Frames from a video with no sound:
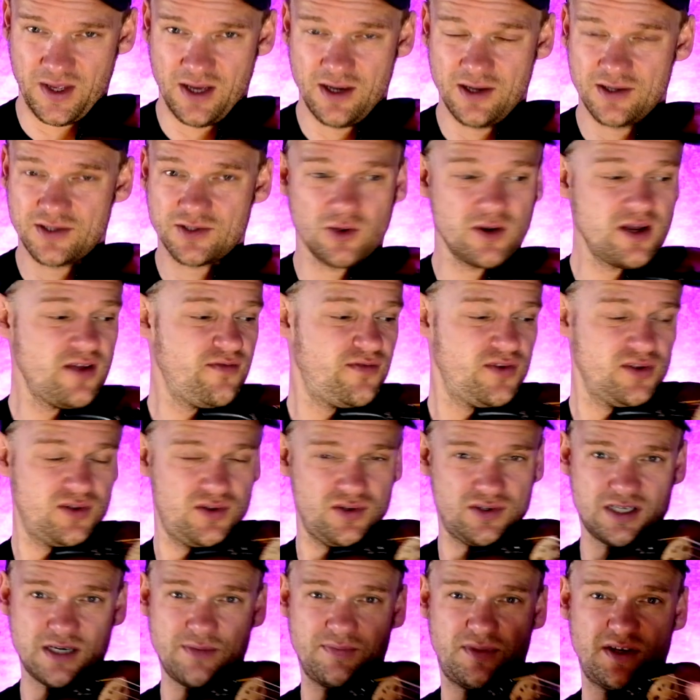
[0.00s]
So if you do
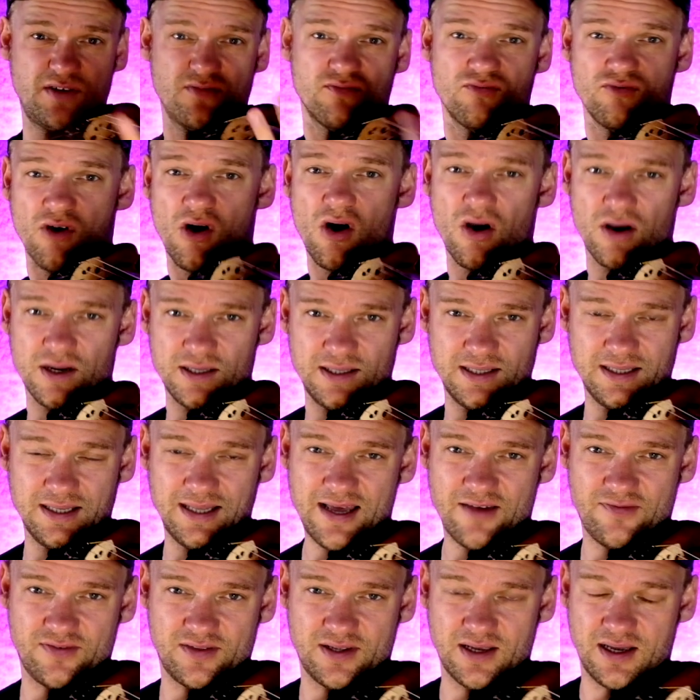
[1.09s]
something wrong in the
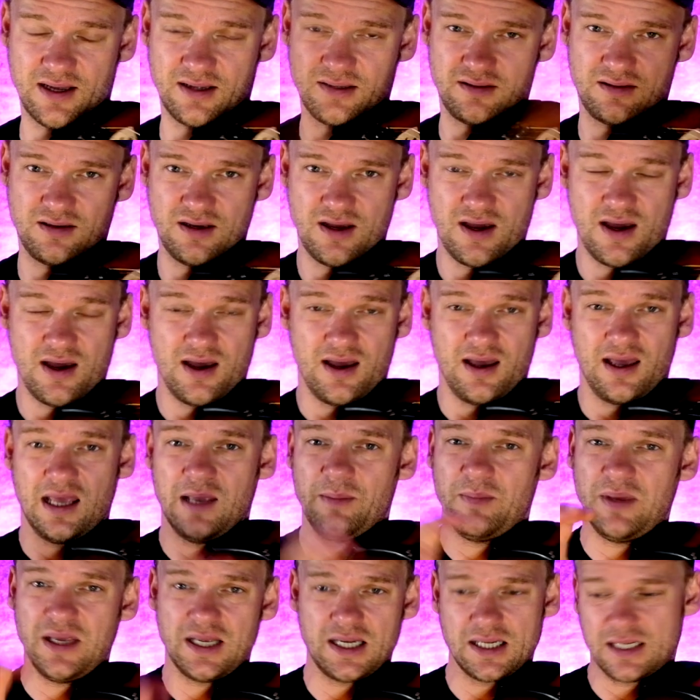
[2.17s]
left hand,
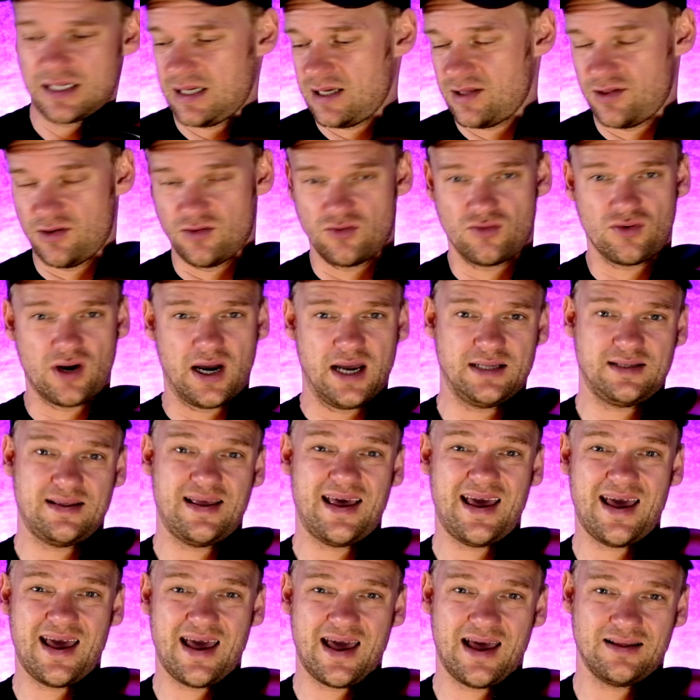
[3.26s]
immediately the right
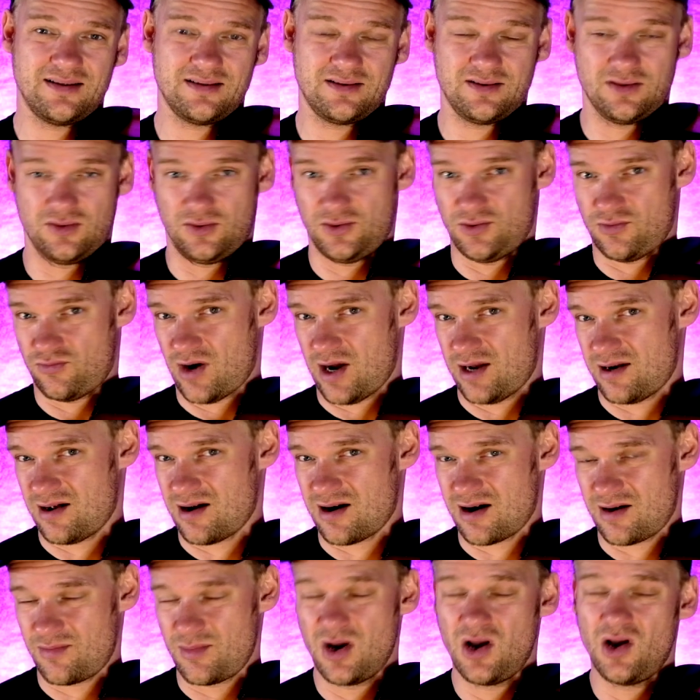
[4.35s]
hand or the right
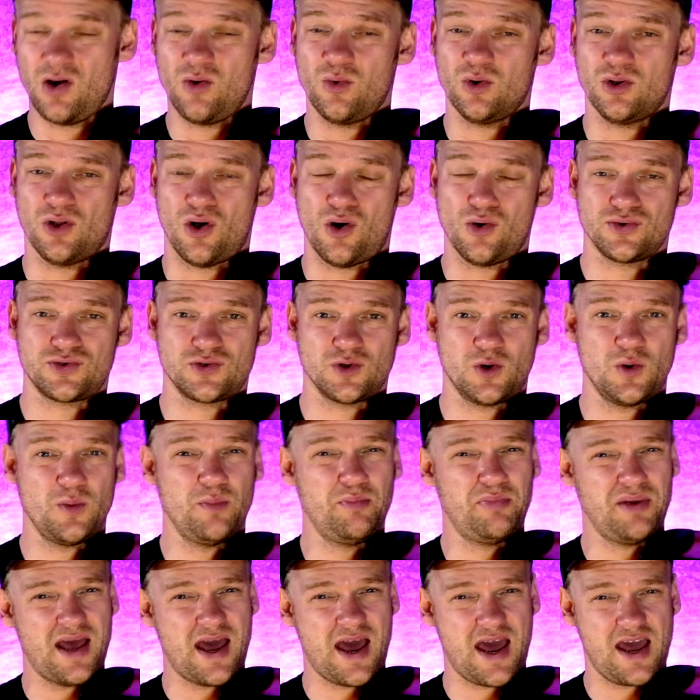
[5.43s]
arm will also
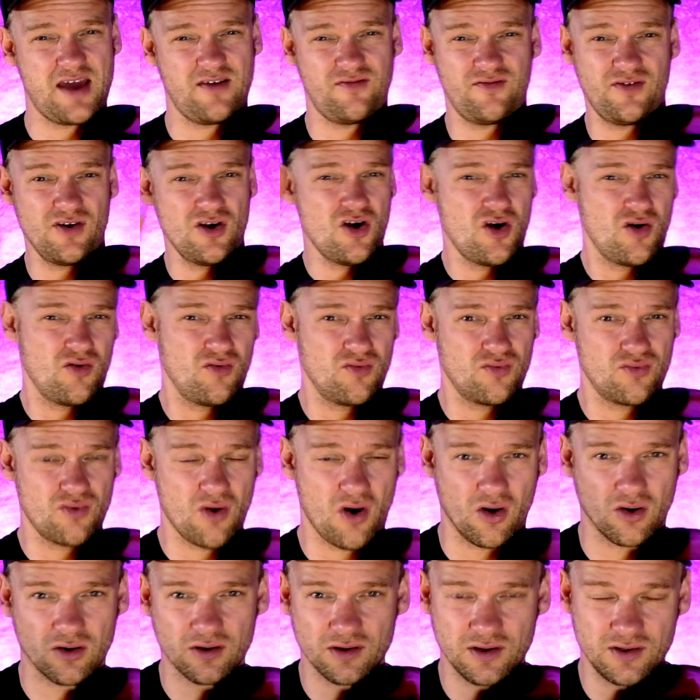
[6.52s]
behave
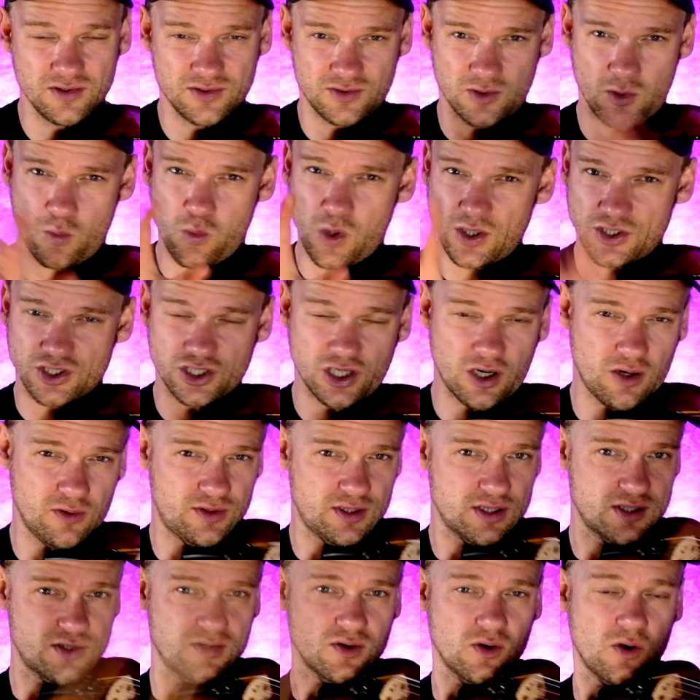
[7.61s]
wrong. So watch out
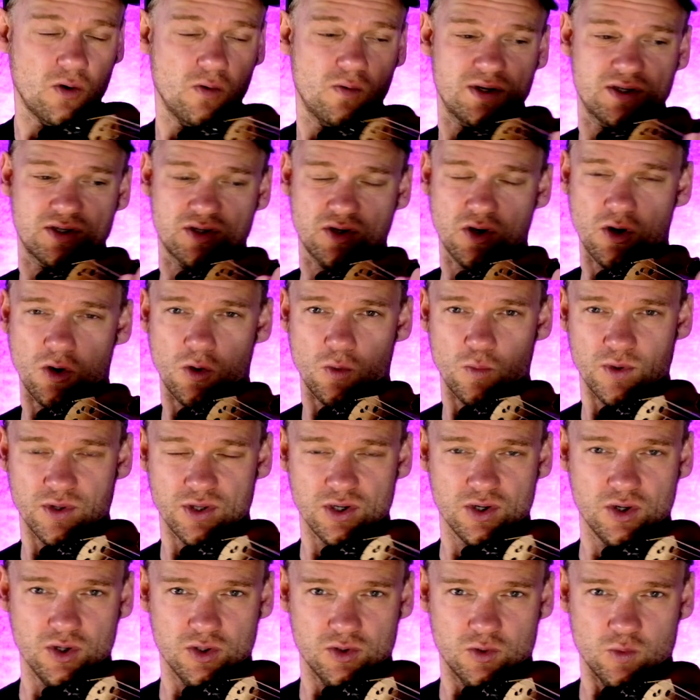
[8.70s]
that you always go with a
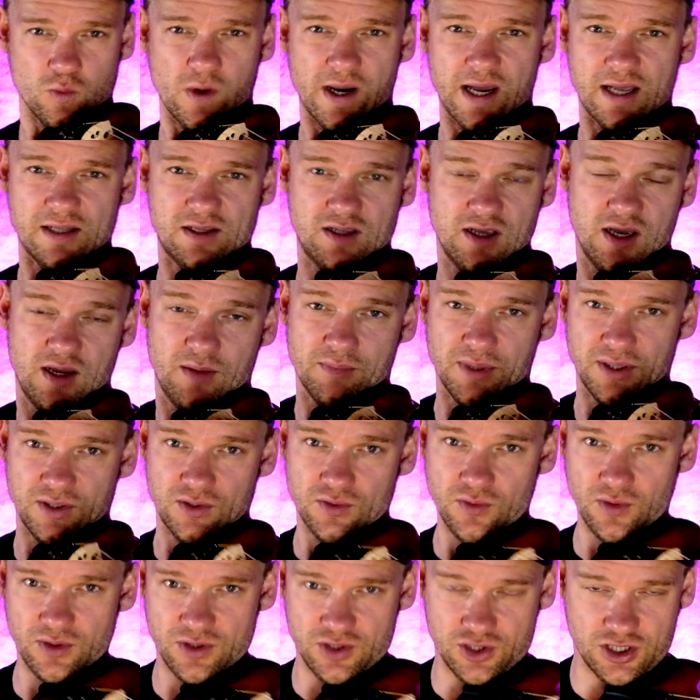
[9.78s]
good weight by
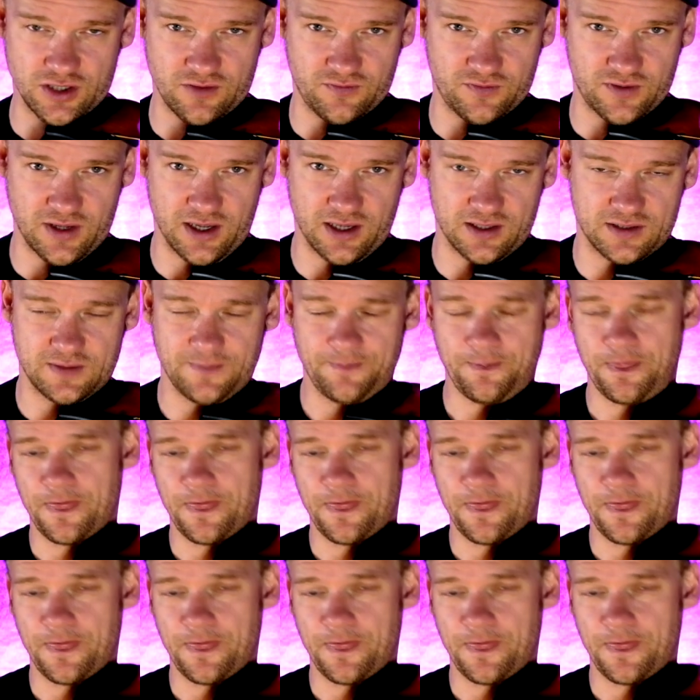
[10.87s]
doing the shiftings.